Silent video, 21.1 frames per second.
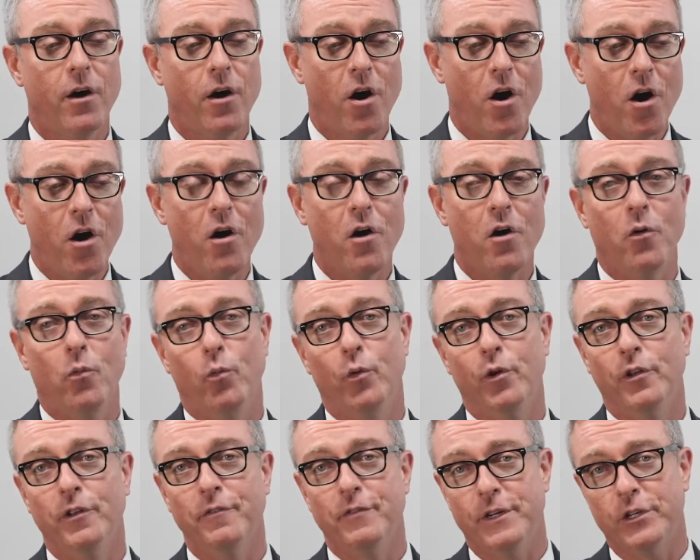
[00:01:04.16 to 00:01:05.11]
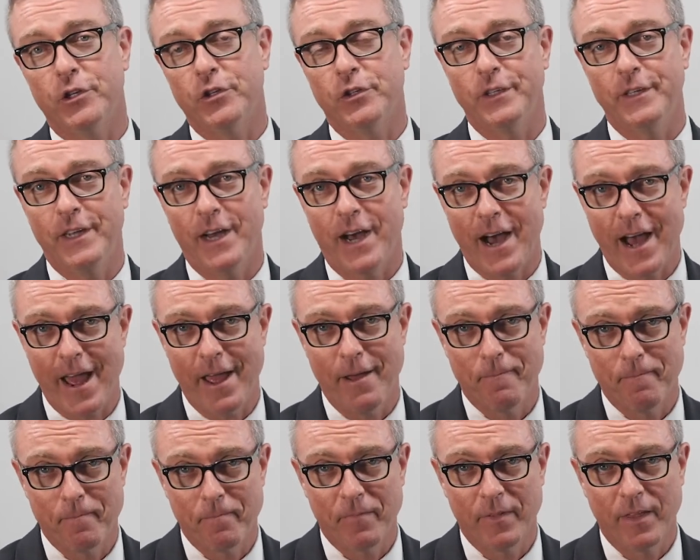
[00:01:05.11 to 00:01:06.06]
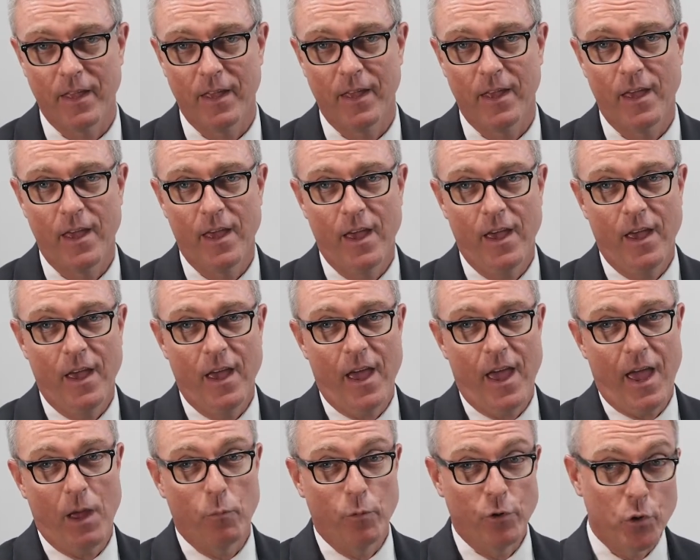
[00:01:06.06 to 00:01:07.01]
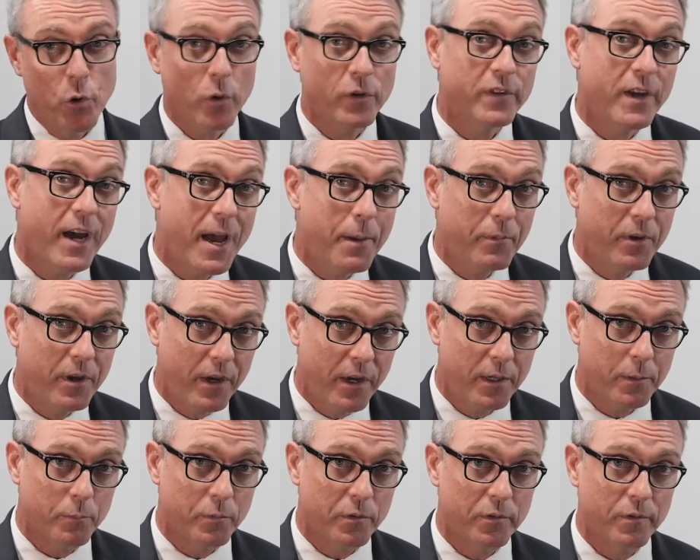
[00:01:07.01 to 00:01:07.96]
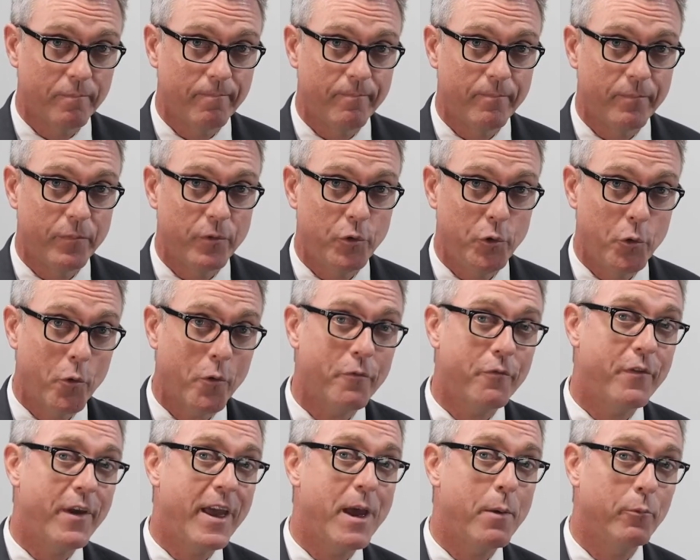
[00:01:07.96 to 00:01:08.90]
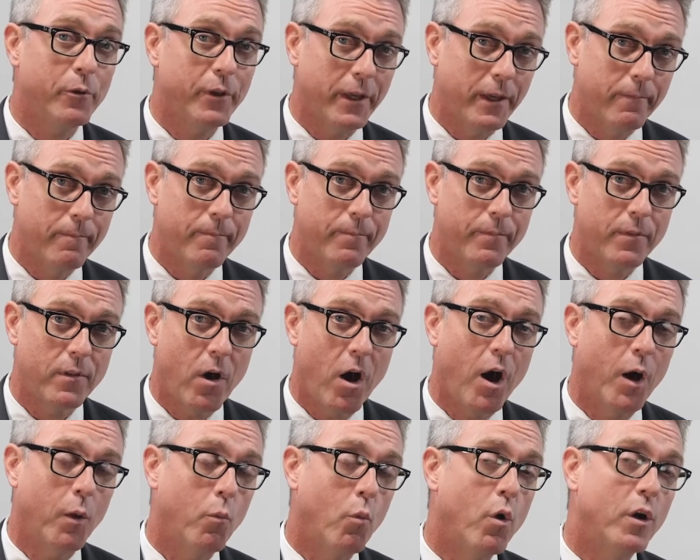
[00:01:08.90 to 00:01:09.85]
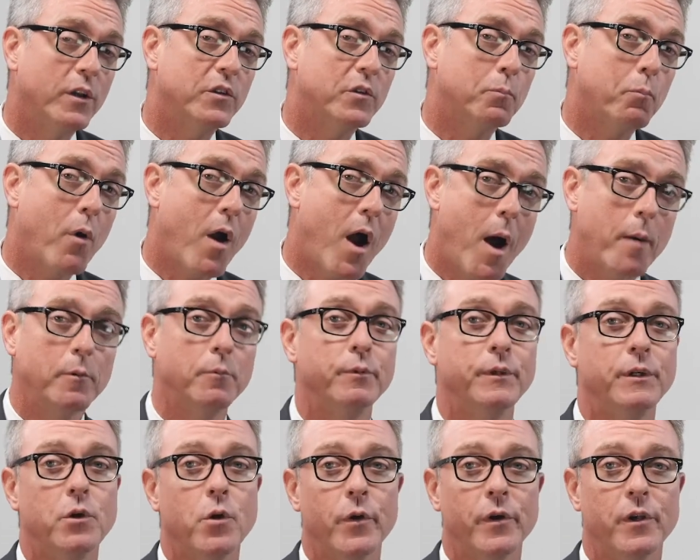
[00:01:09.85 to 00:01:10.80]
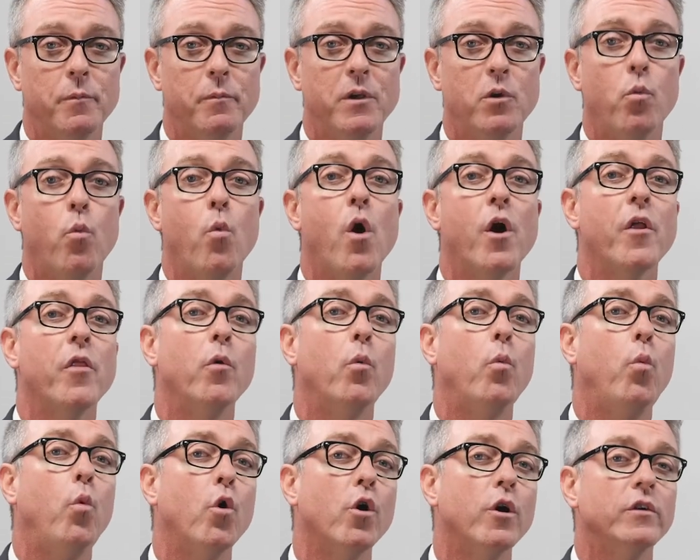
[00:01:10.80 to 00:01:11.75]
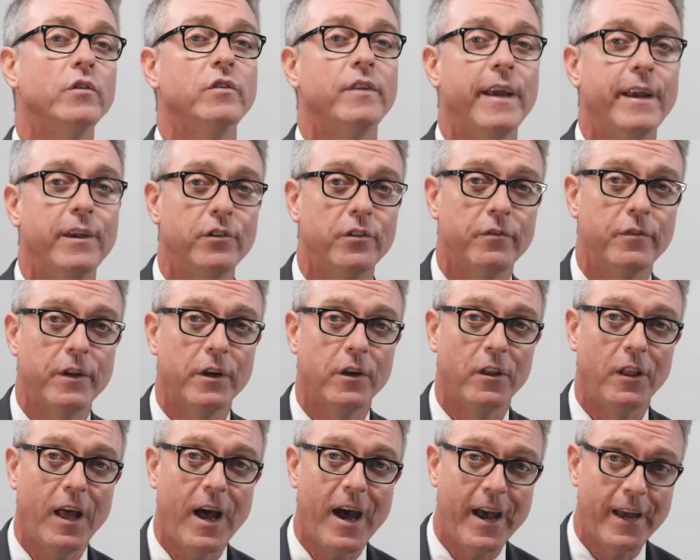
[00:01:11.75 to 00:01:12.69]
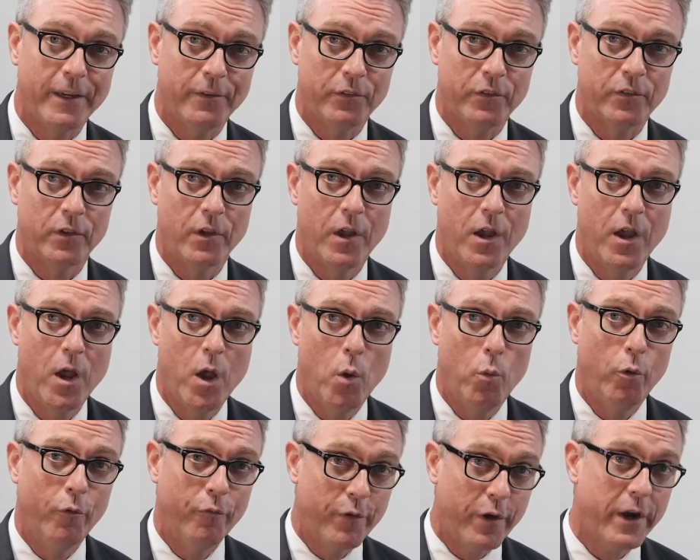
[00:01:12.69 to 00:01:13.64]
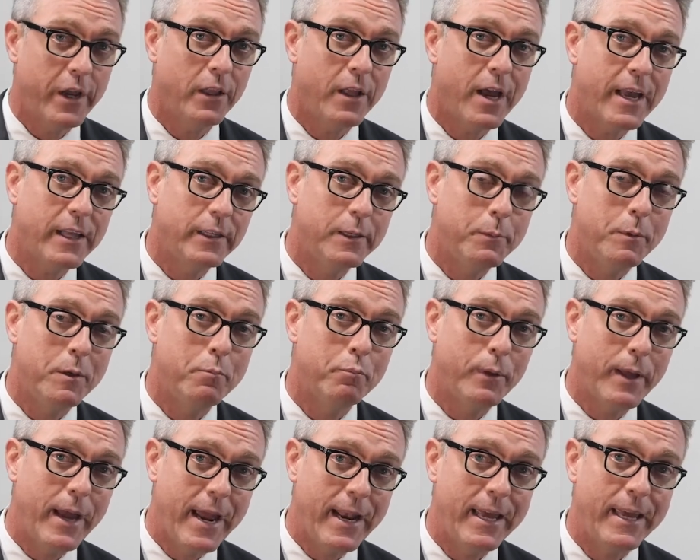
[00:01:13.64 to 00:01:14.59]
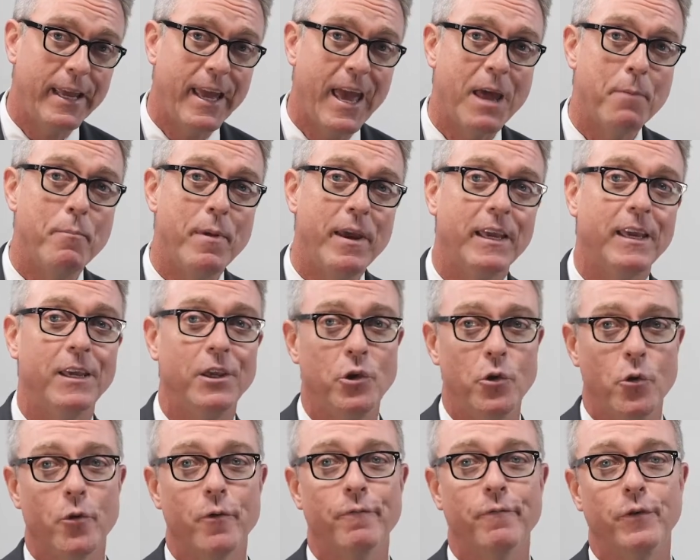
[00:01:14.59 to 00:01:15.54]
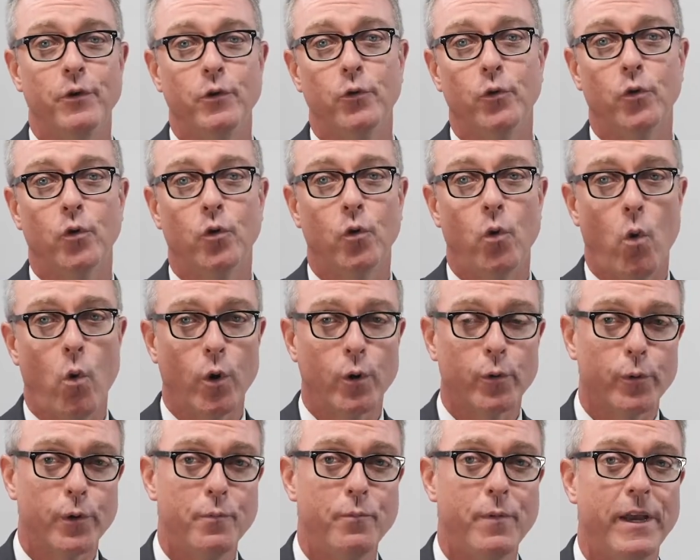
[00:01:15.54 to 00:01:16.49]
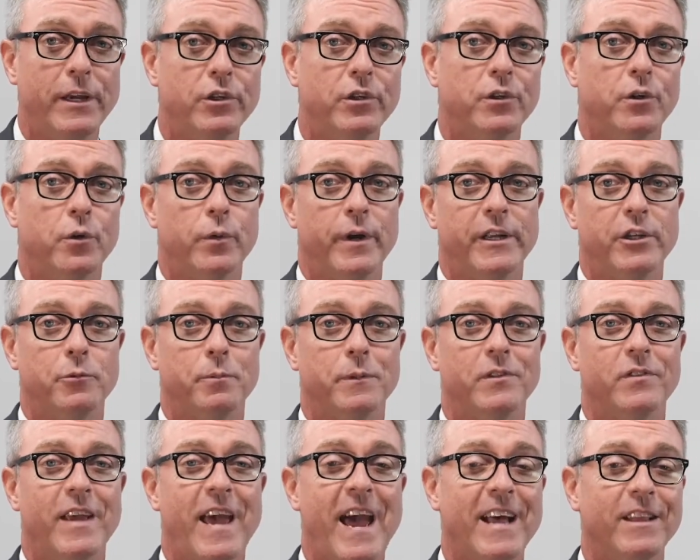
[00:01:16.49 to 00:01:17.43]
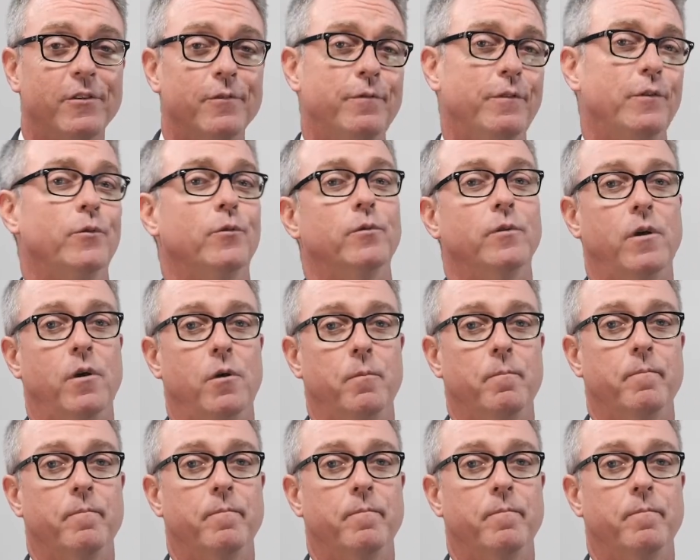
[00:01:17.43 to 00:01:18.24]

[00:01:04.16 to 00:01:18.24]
all will eventually die. And when your time comes, your family, on what's probably going to be one of the worst days of their lives, will very likely be planning and making your funeral or cremation arrangements at the funeral home.